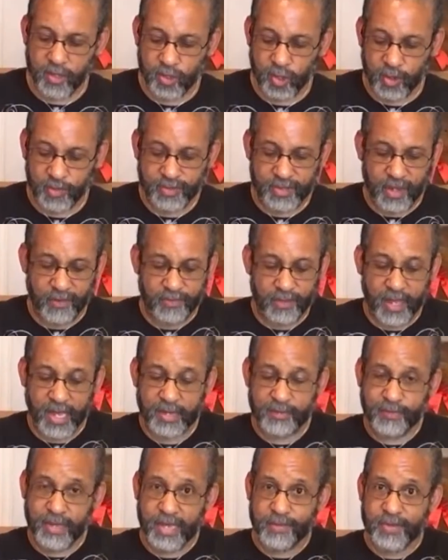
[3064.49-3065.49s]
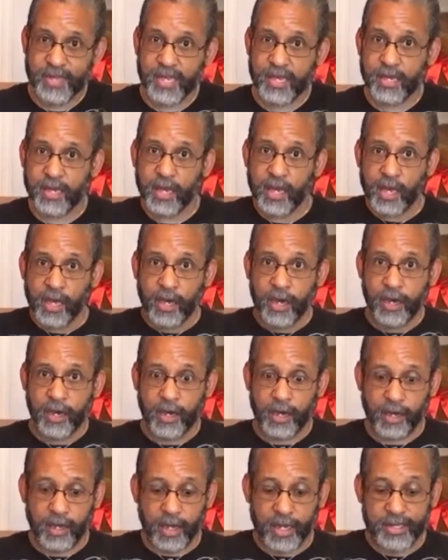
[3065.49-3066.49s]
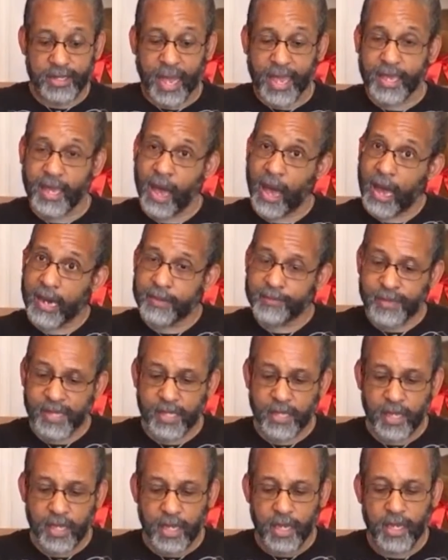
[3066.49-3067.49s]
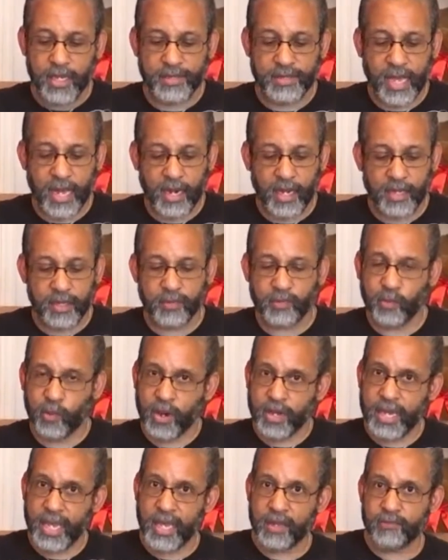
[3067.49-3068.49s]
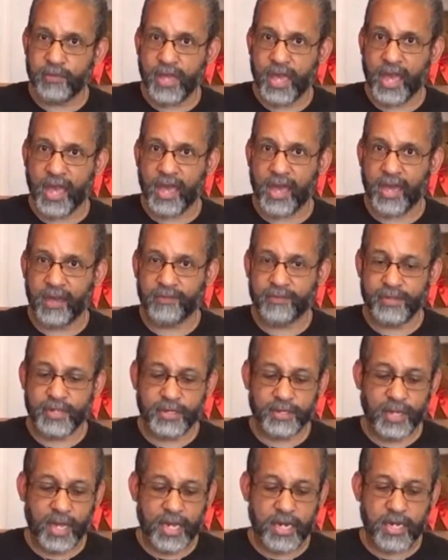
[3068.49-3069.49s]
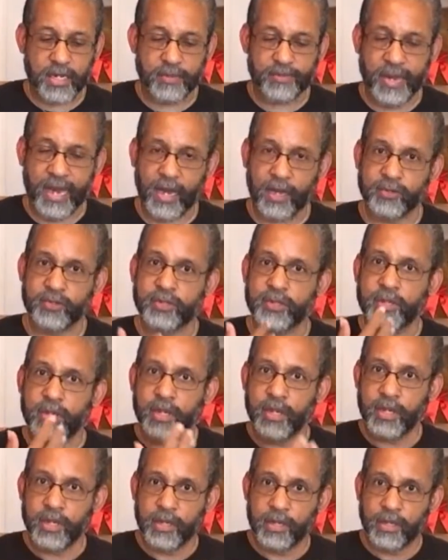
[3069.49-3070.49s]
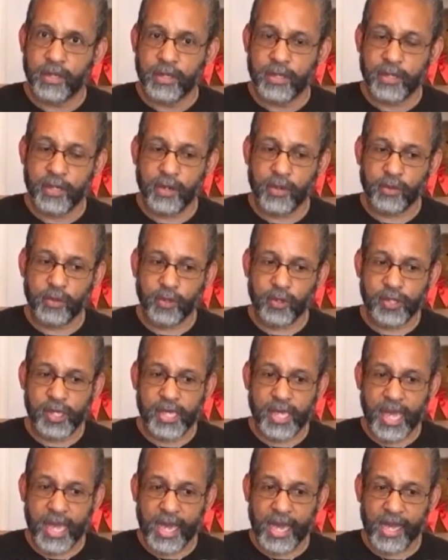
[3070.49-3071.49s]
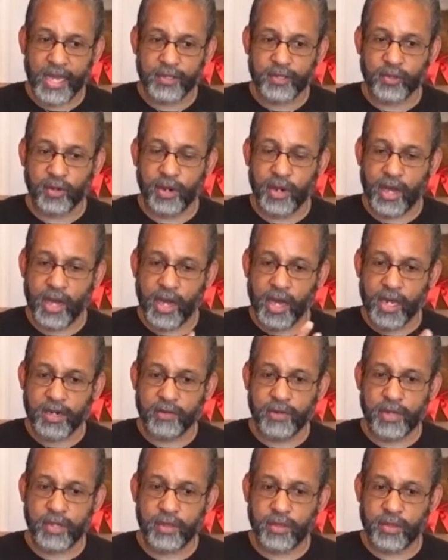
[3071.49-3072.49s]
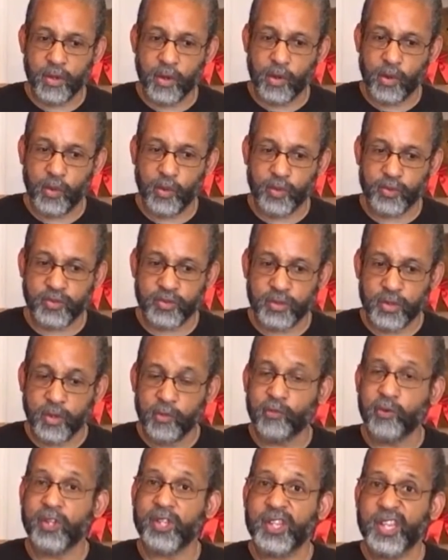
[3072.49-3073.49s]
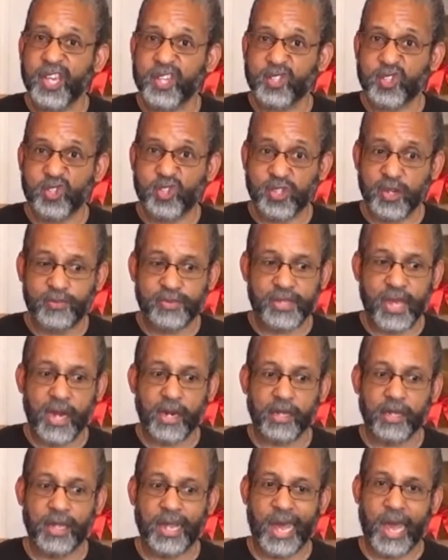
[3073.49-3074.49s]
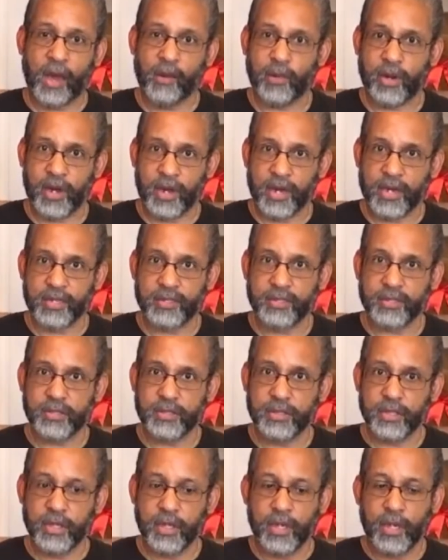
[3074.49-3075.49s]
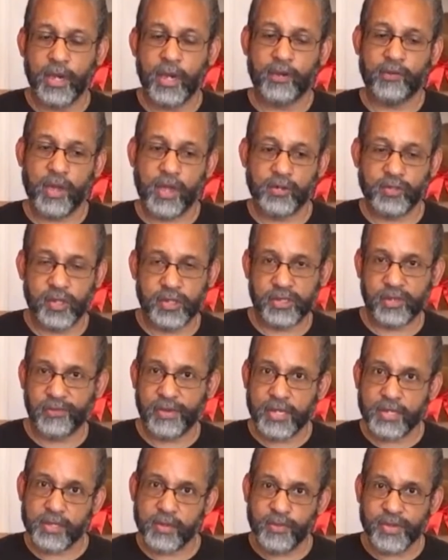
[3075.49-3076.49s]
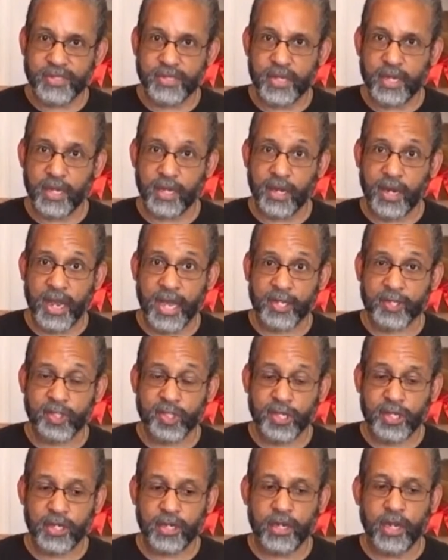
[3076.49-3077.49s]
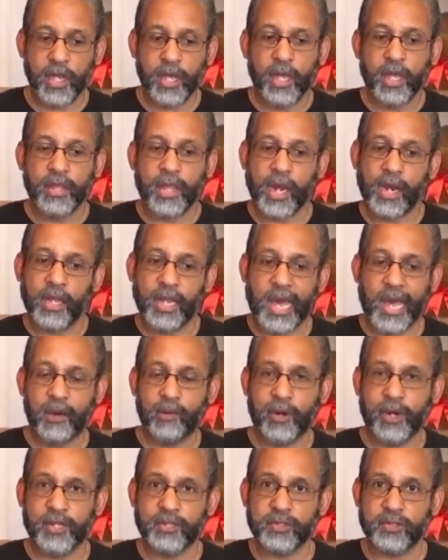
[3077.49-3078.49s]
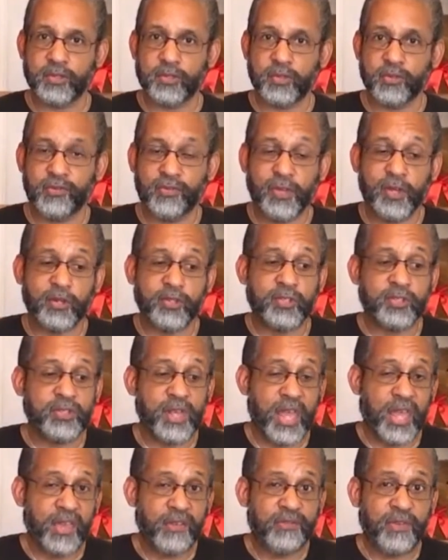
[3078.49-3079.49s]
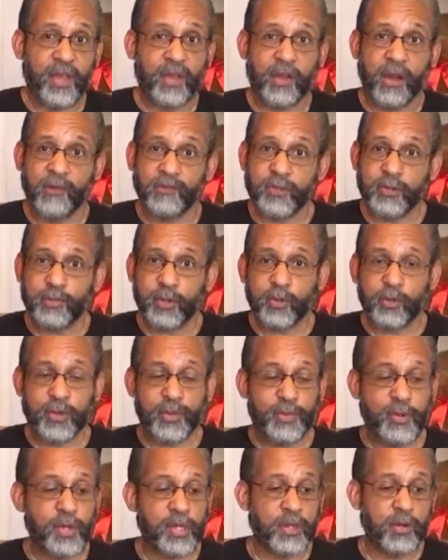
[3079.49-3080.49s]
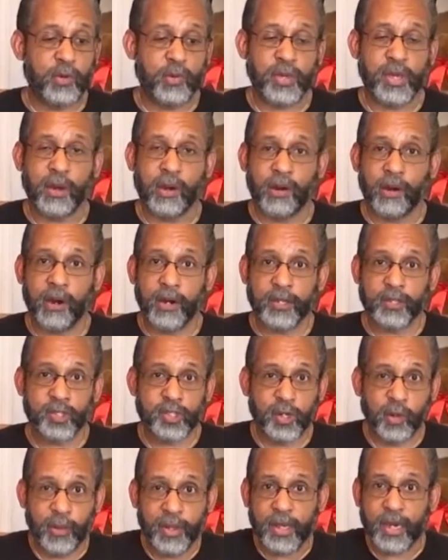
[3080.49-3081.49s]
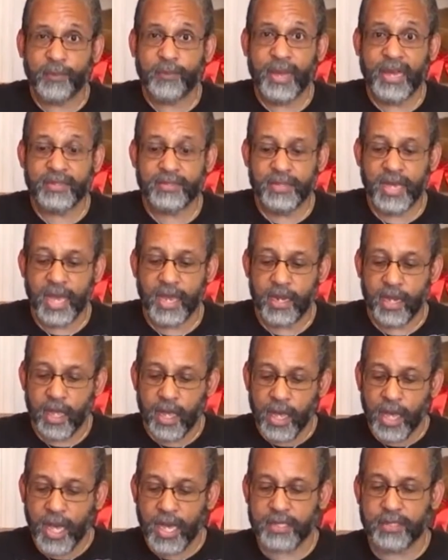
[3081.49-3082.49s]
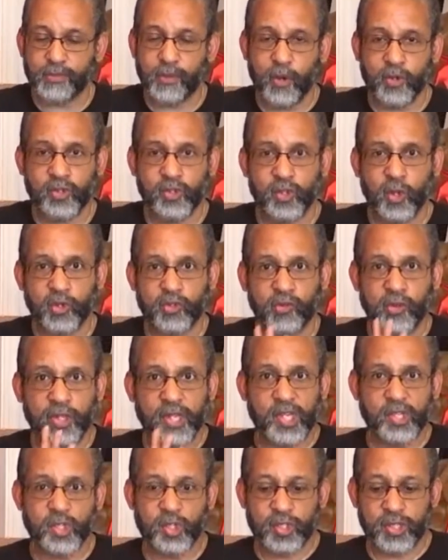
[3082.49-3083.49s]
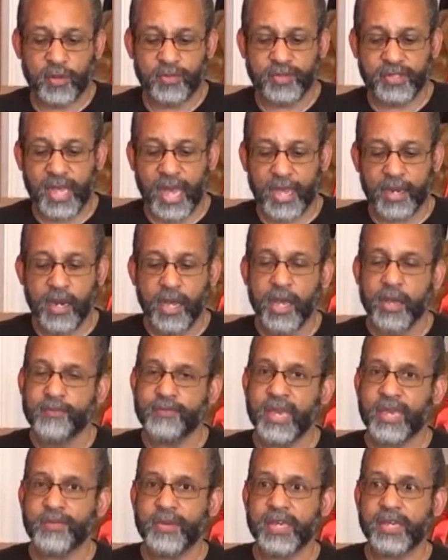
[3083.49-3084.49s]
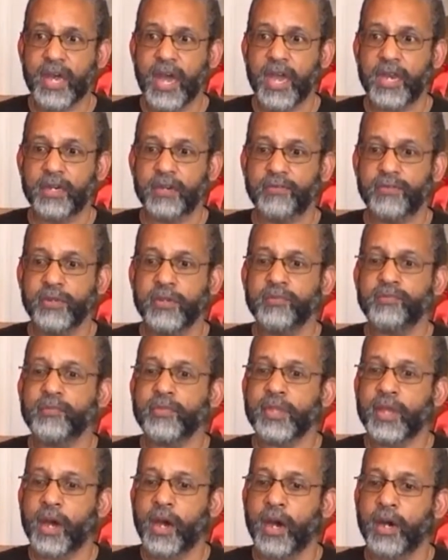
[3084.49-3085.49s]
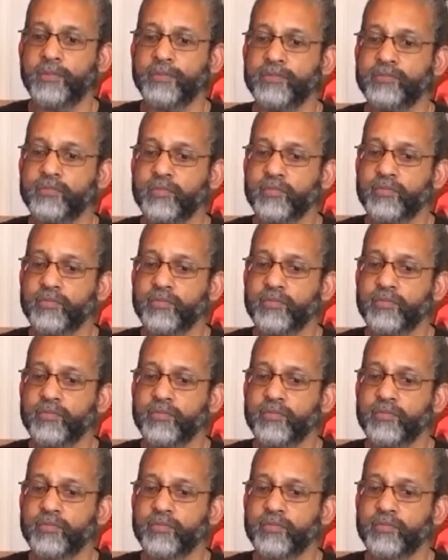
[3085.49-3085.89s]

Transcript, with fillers: terms of like maybe uh, a dichotomy is that on one hand we have this idea about you know looking at or honoring those relationships that allow us a greater sense of intimacy and connection that allow us to feel safe and comfortable with being who we are and showing up as that as opposed to those relationships that maybe kind of um,